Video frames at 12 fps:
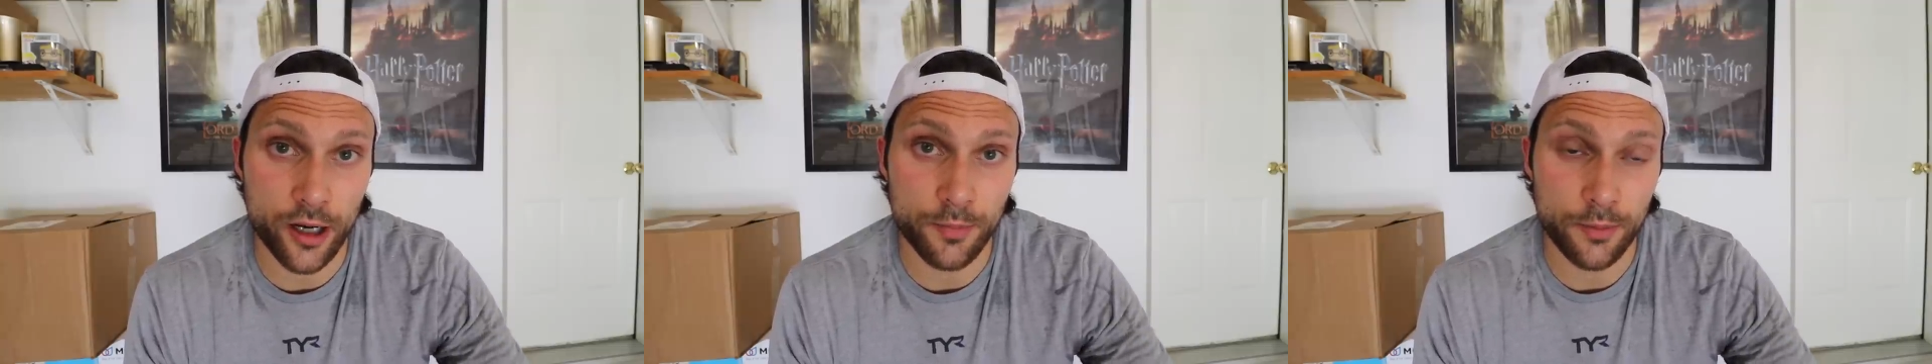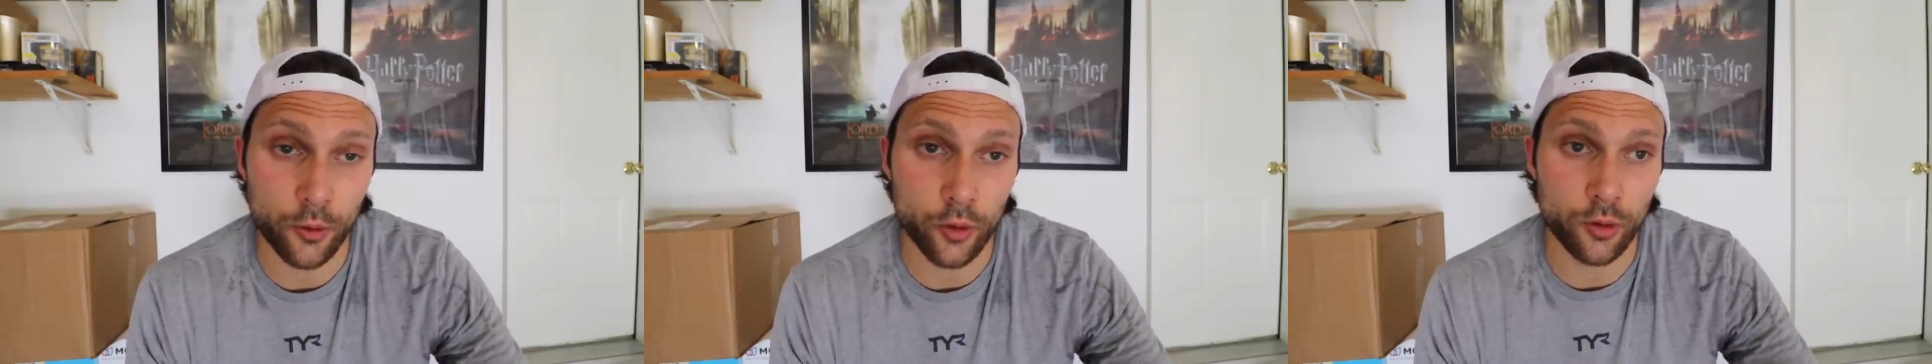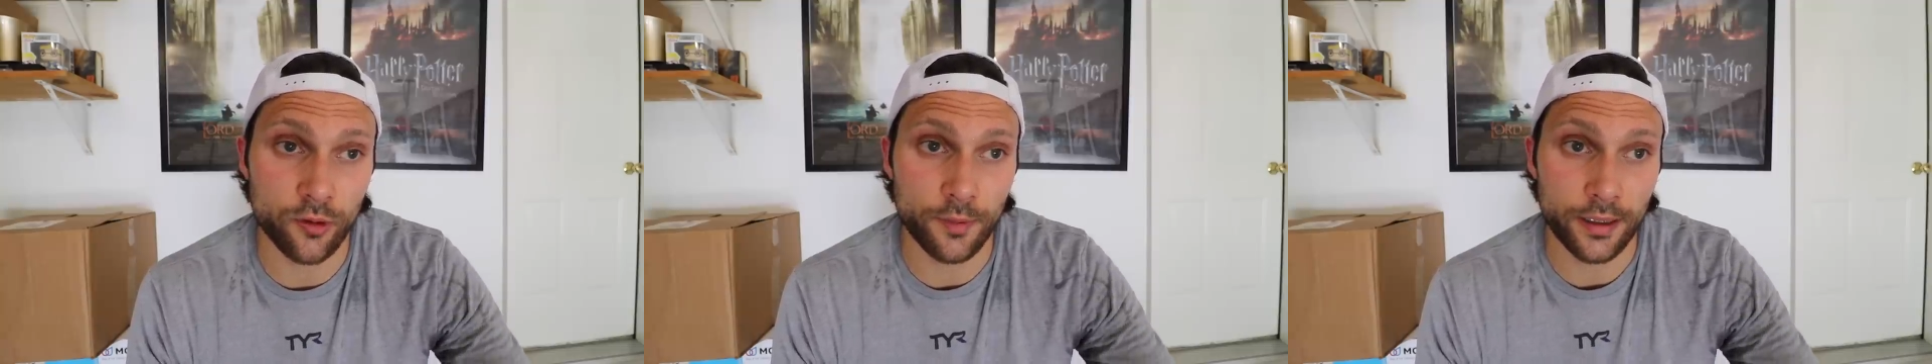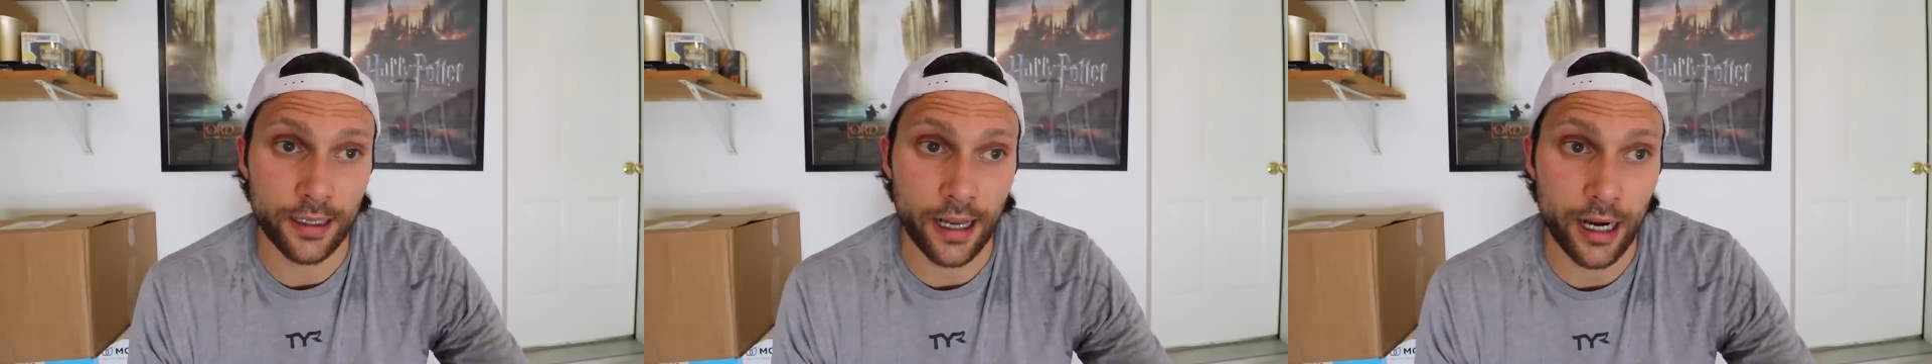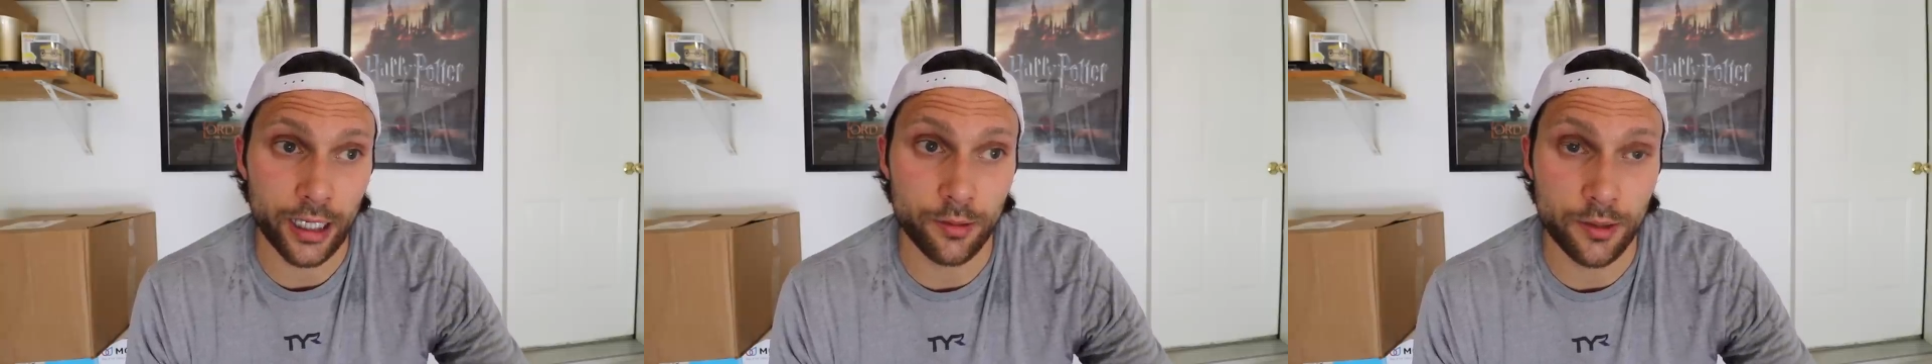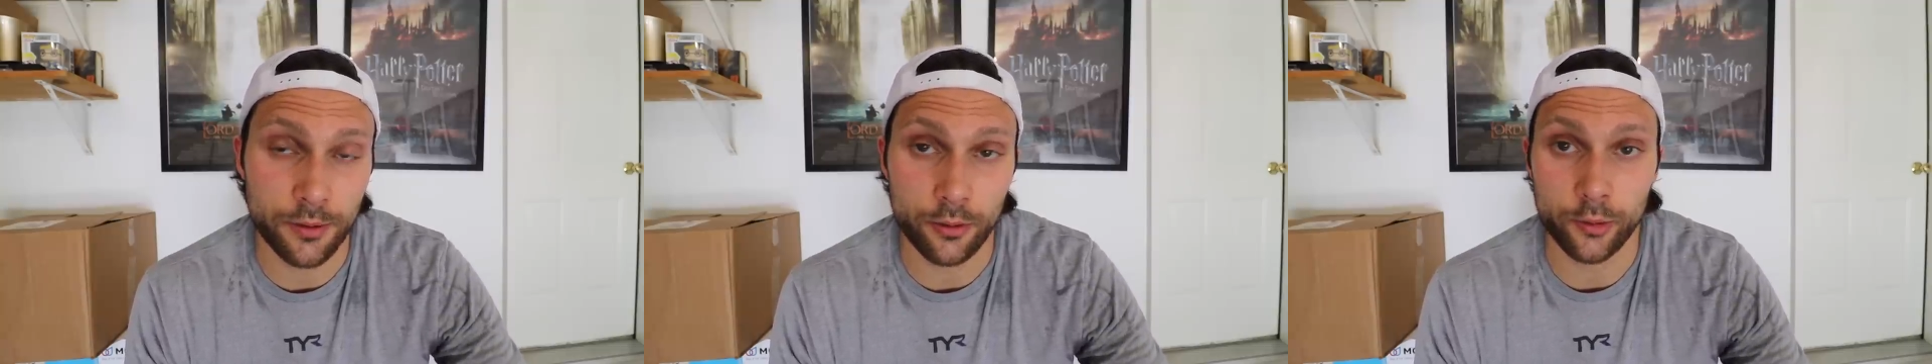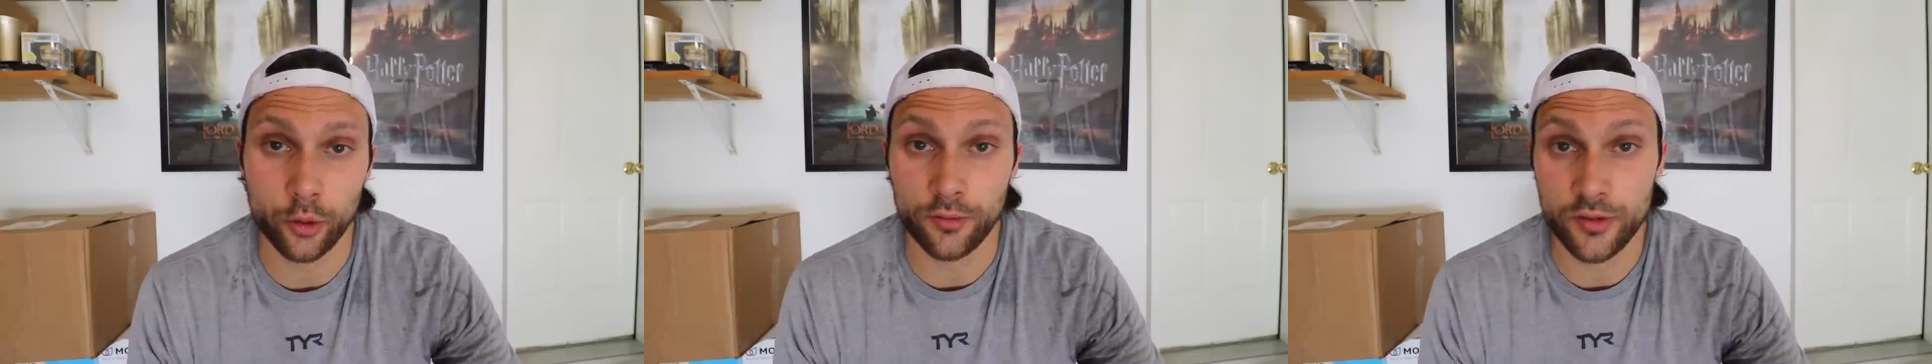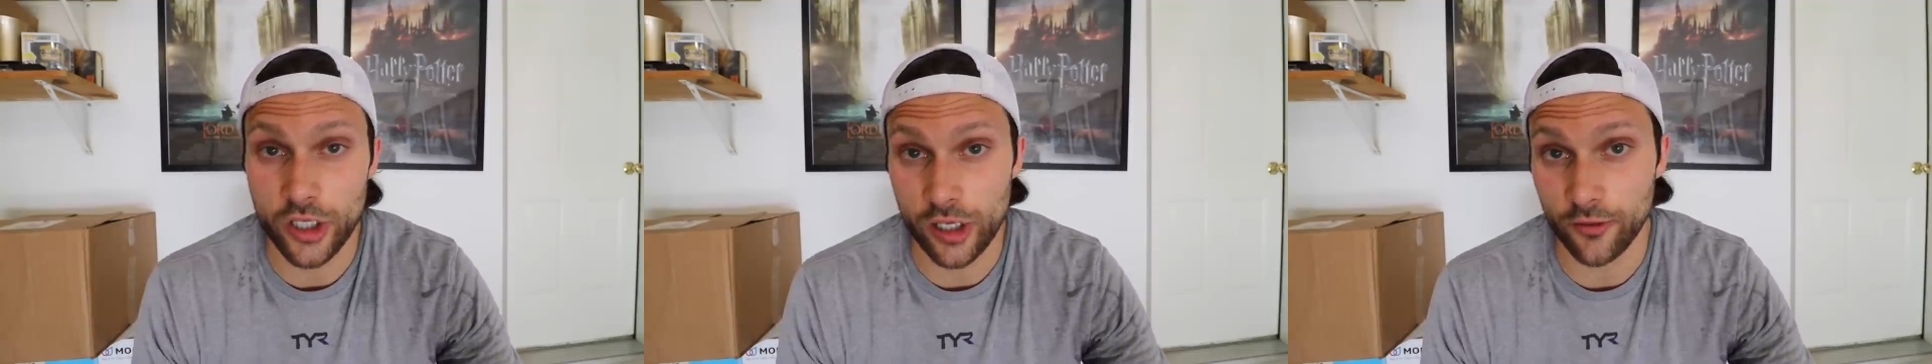people who have been kind to me, people who
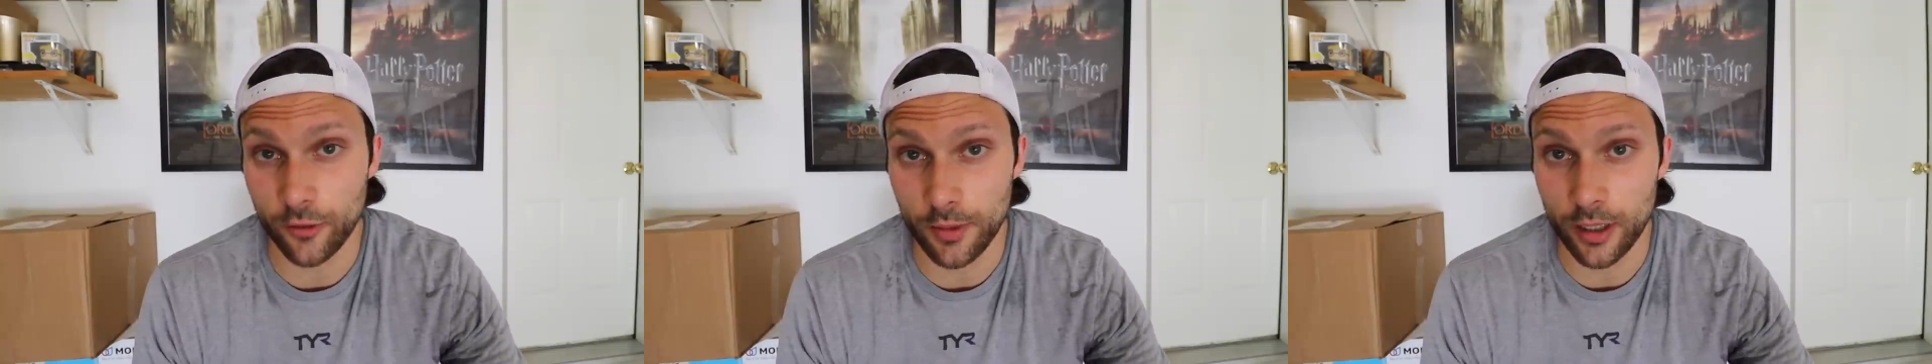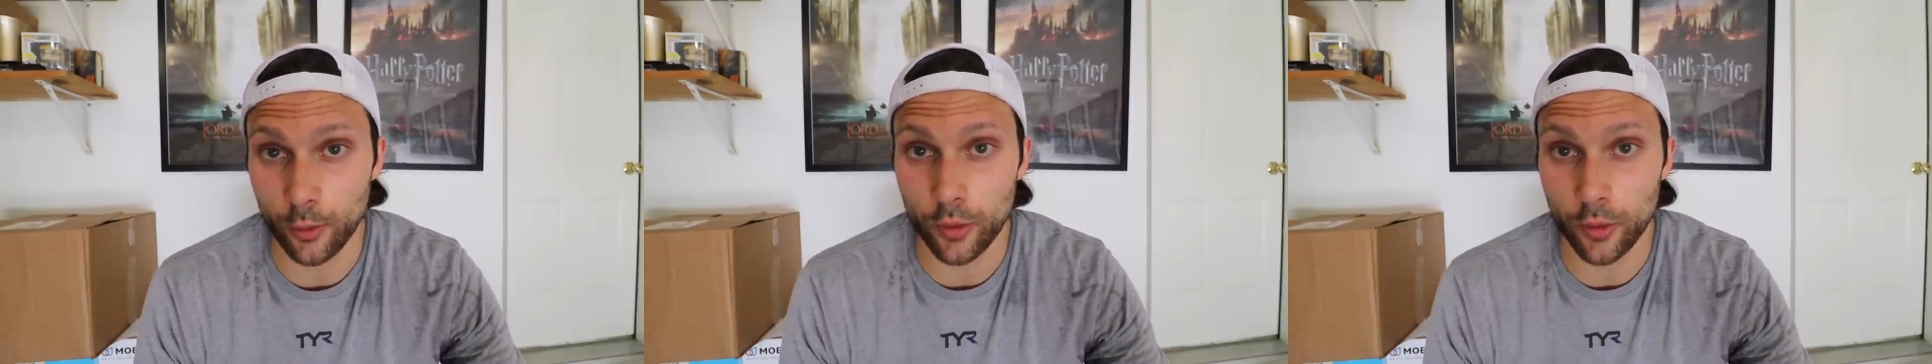have cheered for me,